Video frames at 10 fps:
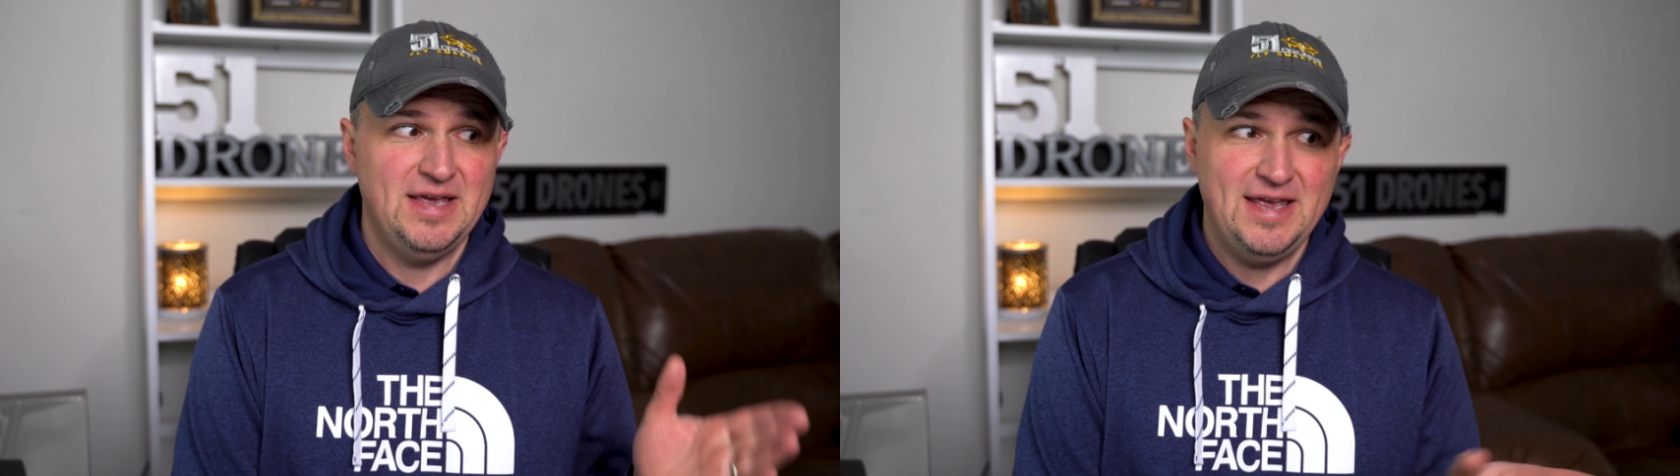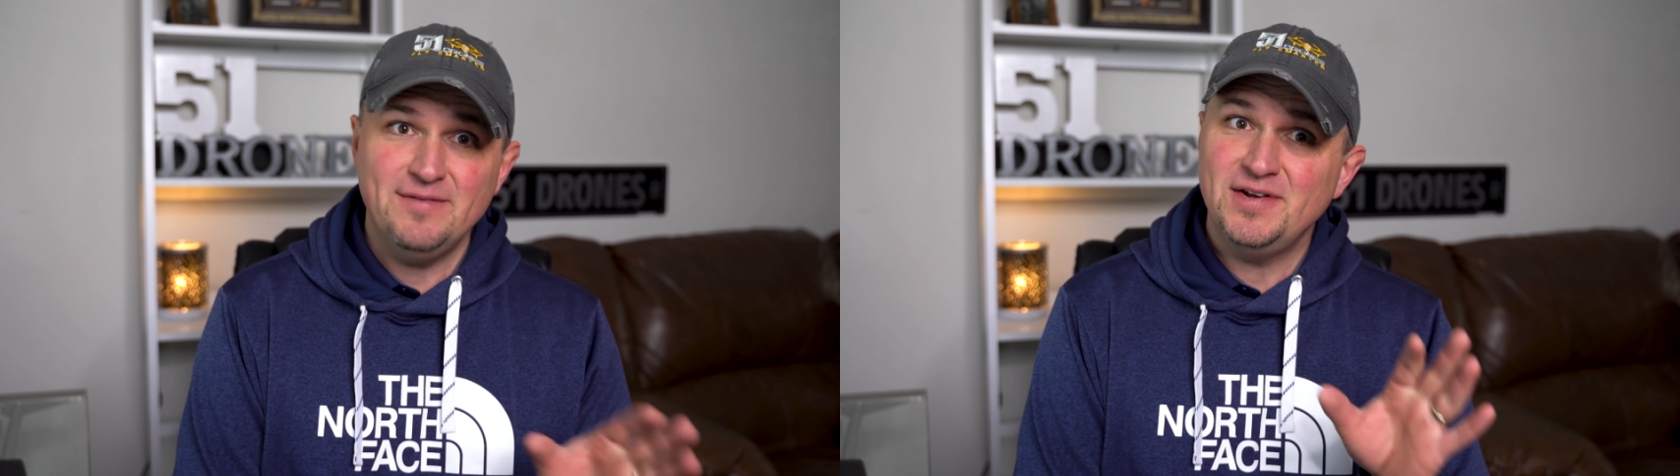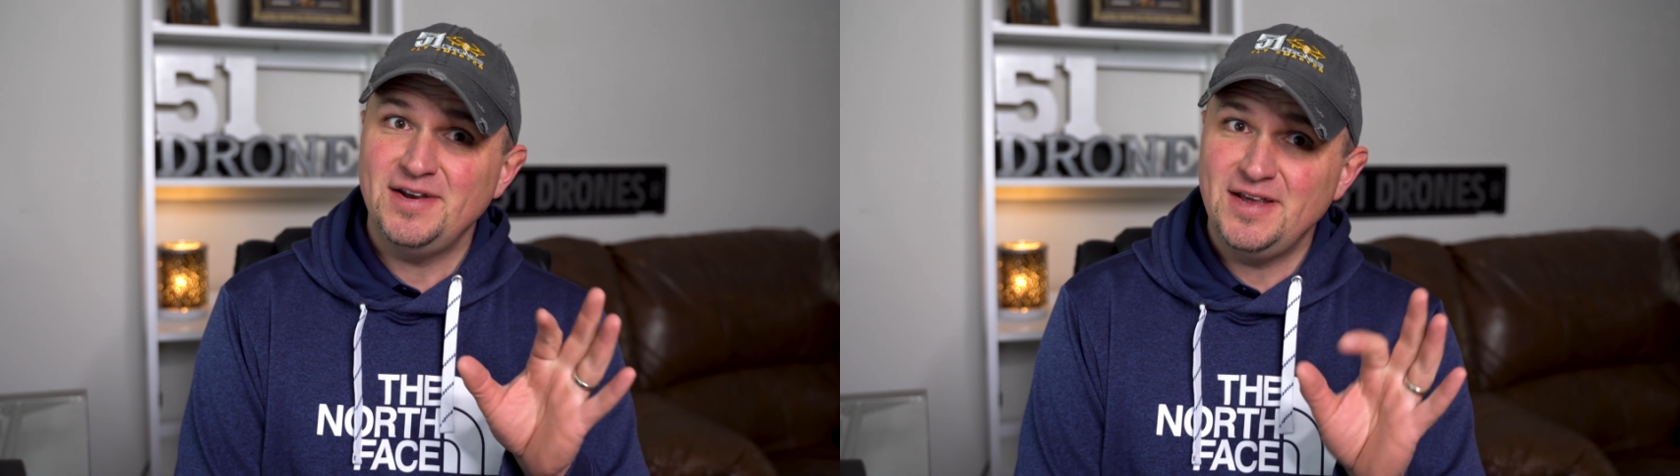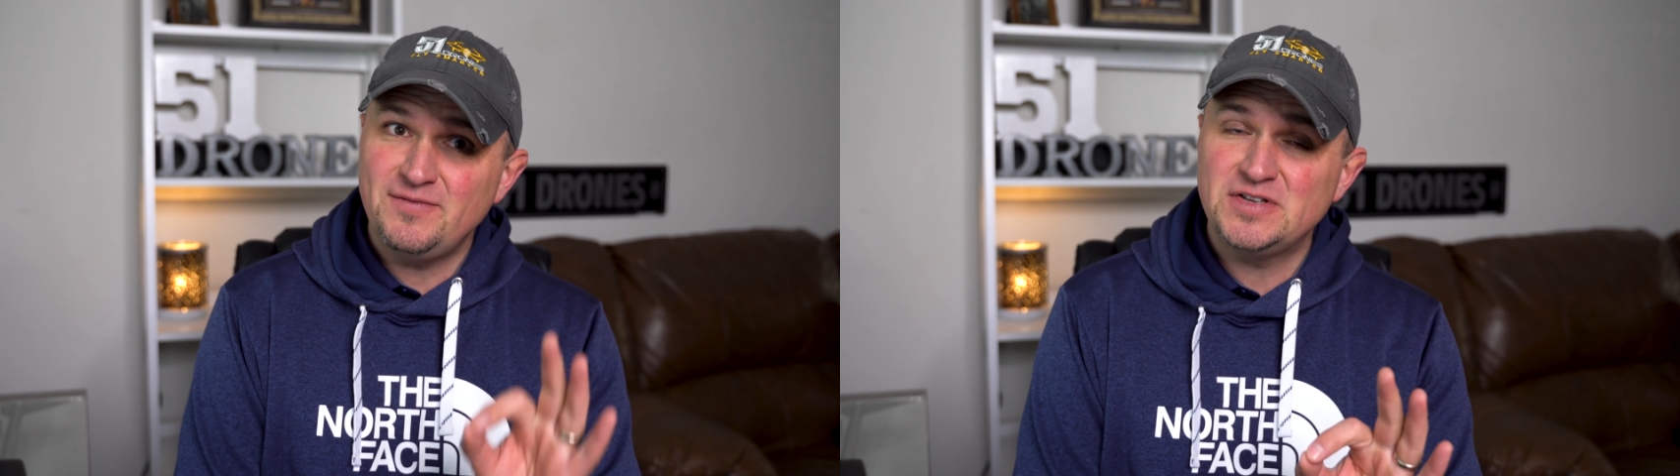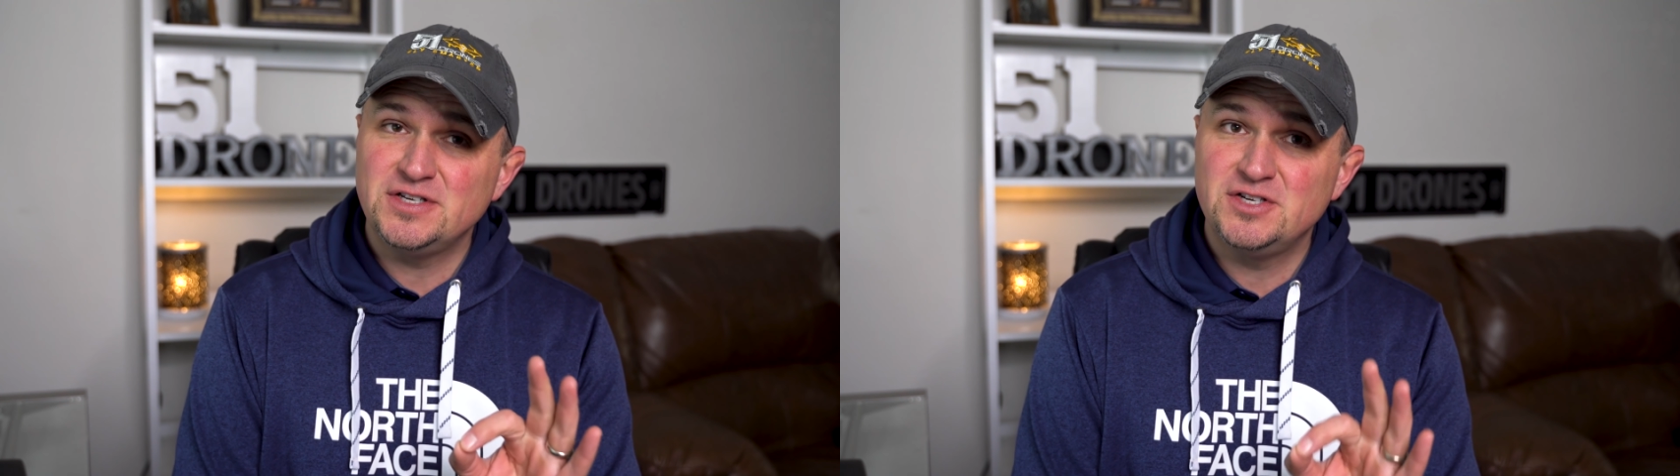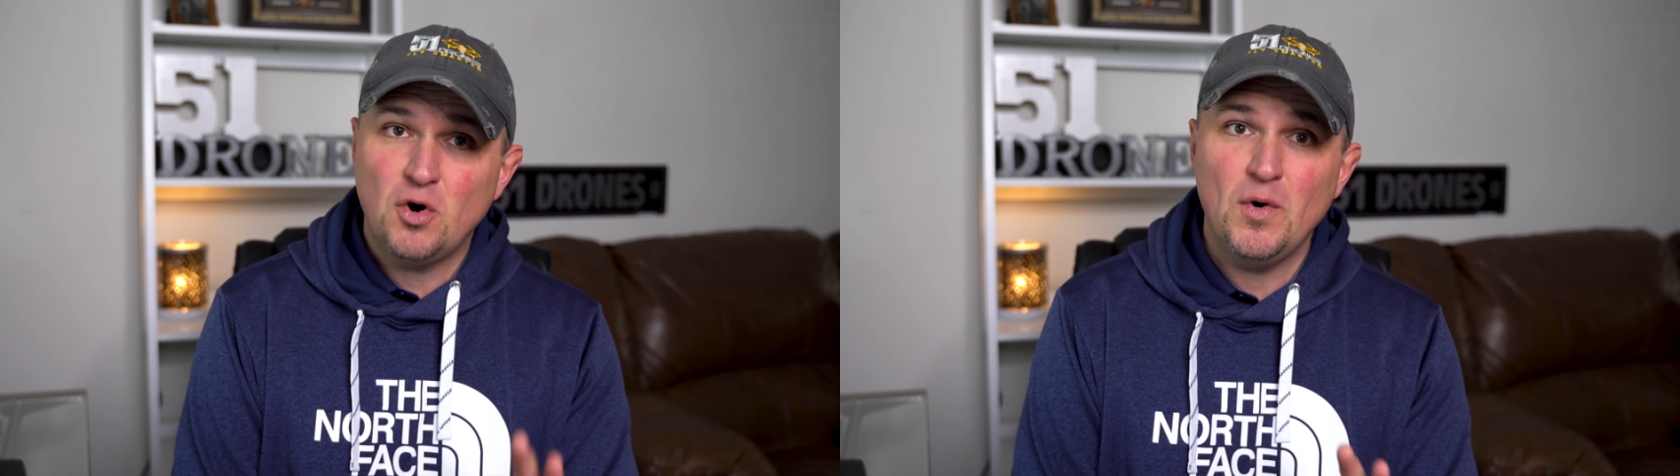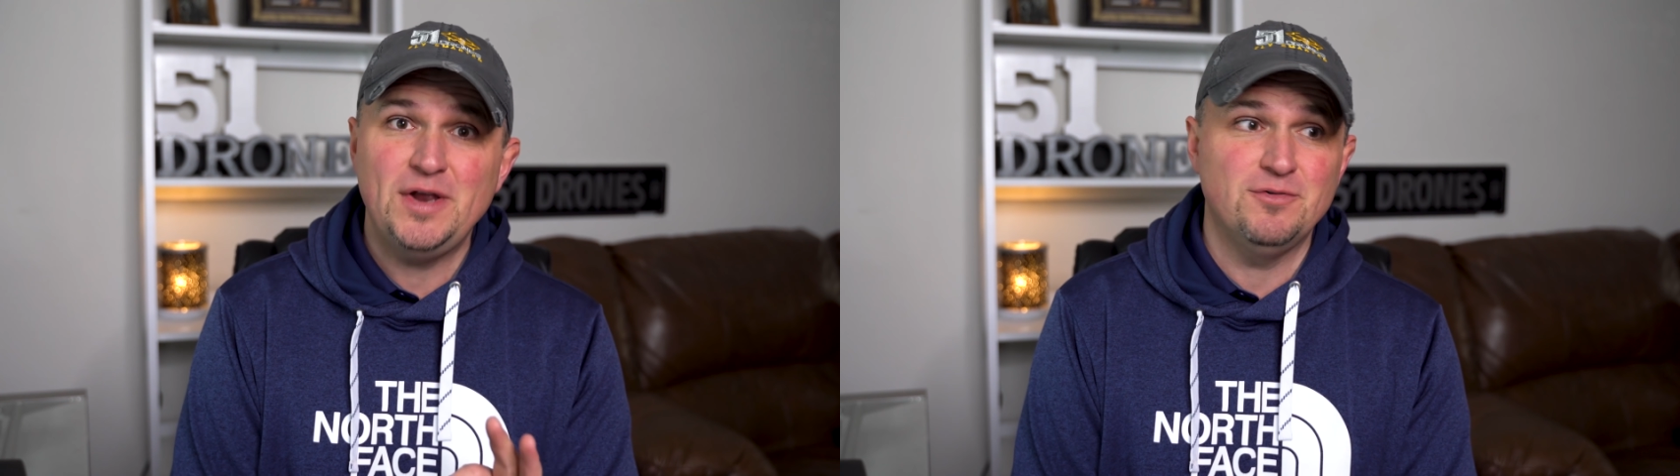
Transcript: even if it's a toy